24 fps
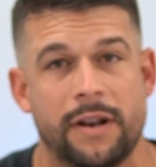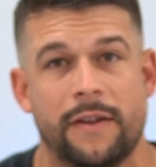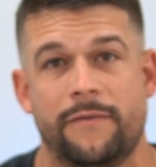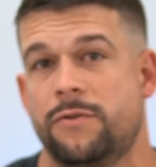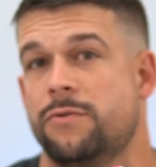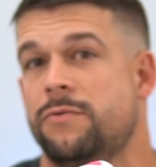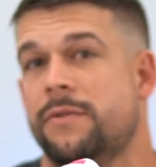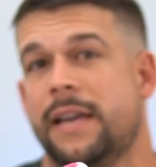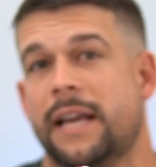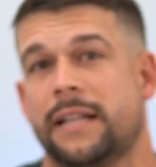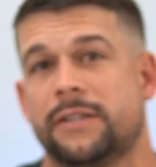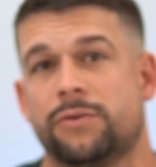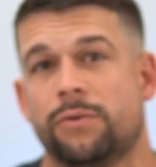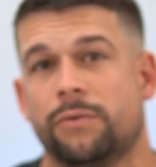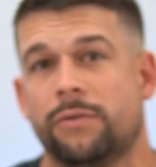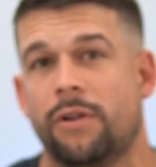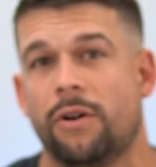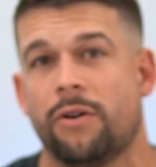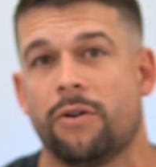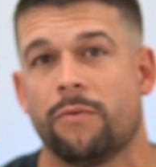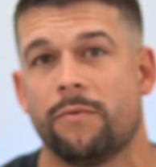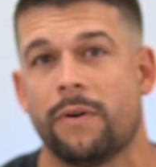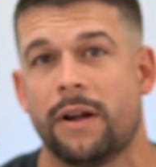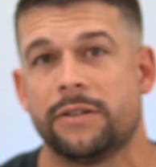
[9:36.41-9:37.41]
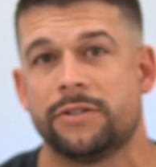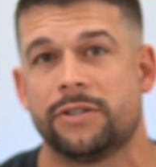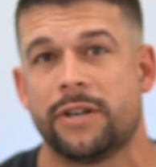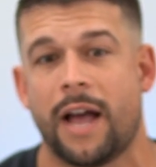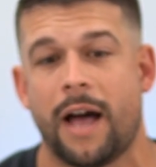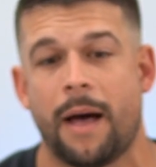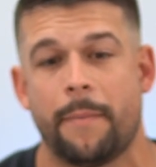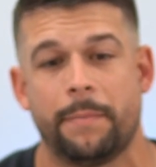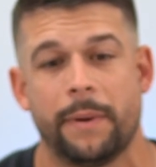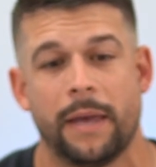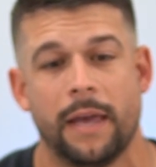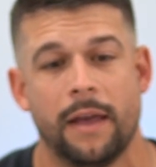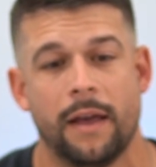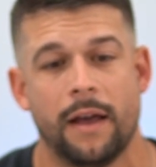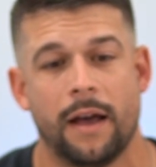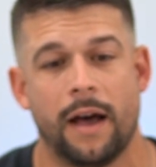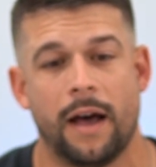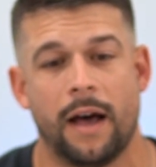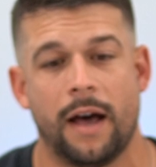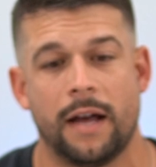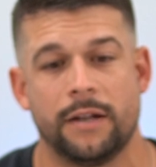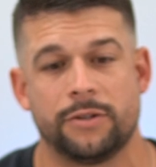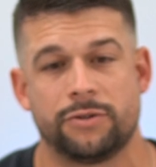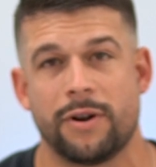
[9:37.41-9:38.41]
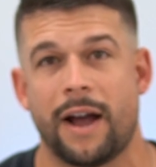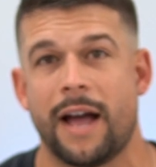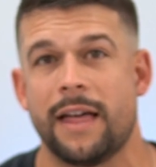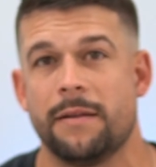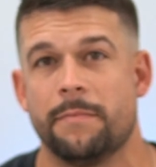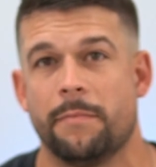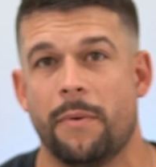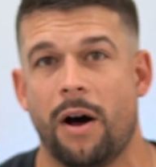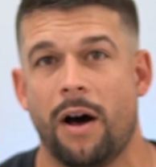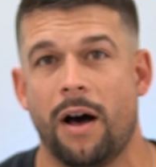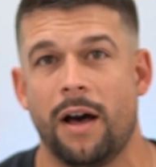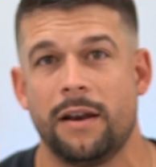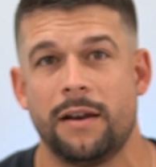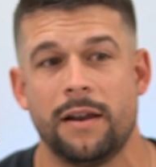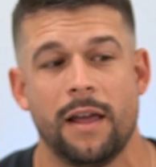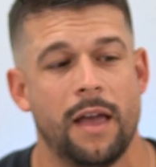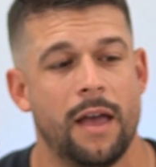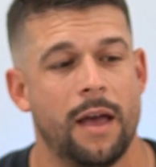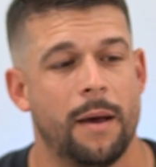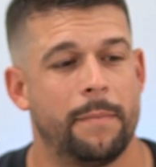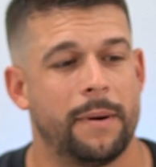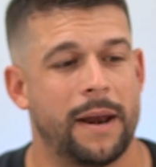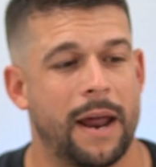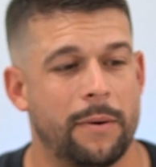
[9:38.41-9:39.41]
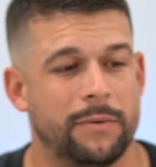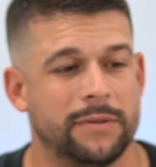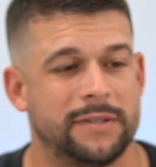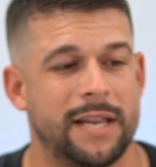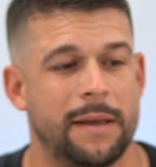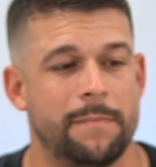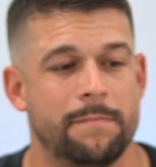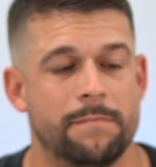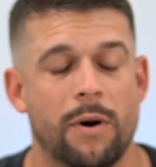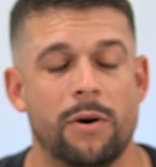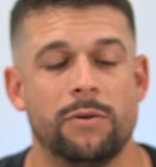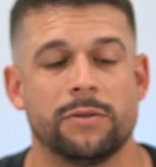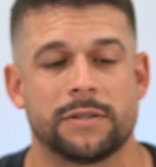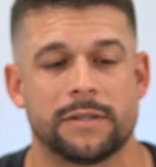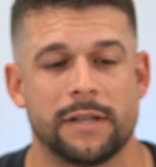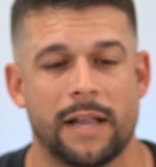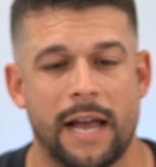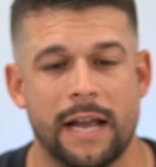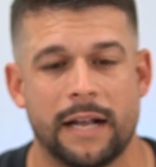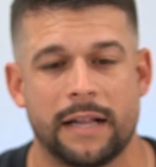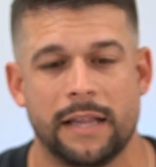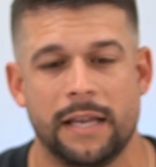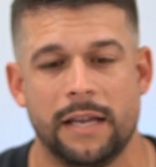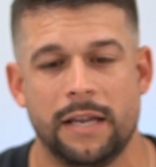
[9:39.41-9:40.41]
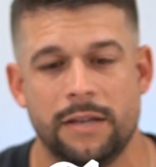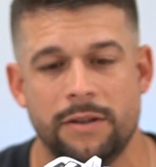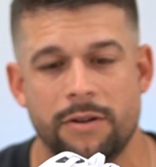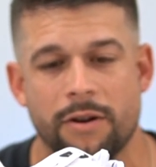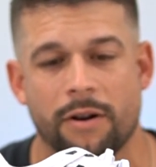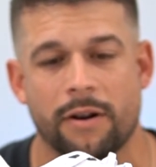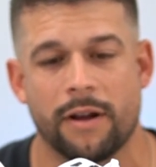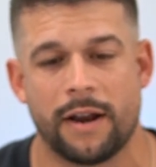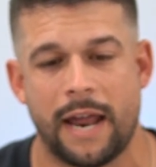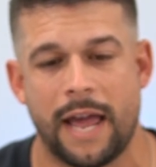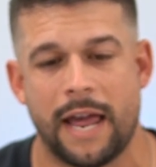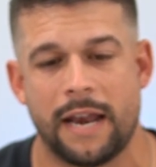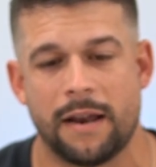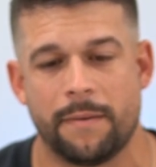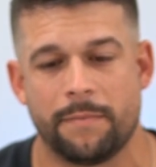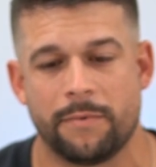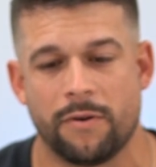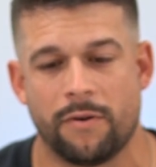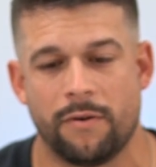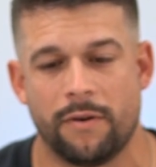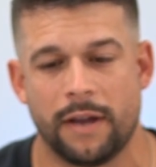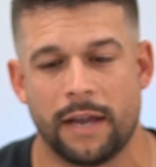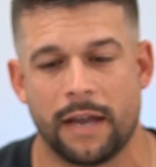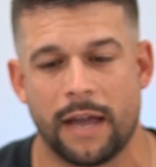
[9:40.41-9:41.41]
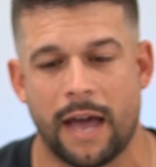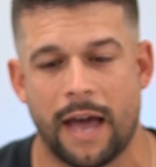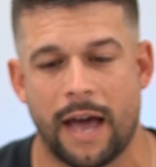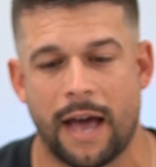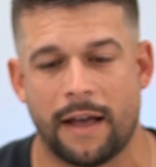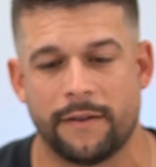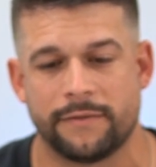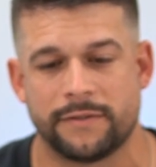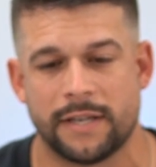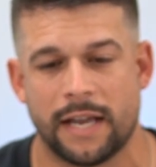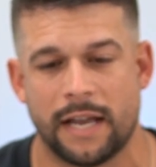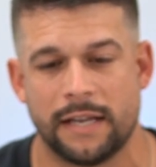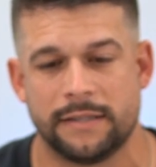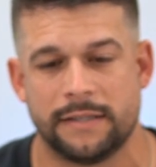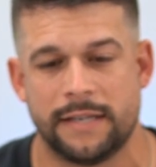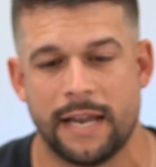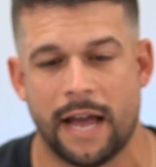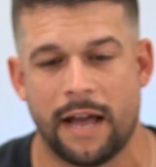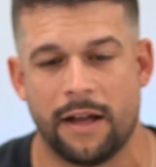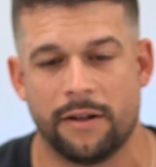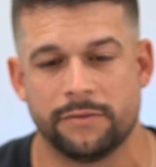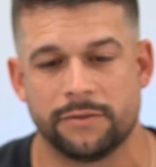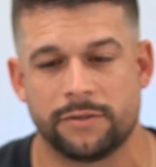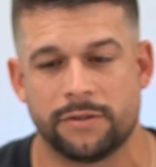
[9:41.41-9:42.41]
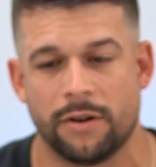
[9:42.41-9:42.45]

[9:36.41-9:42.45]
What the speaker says: If you can get to a local run shop, try them on, but I would say most likely you're gonna end up going a half size down.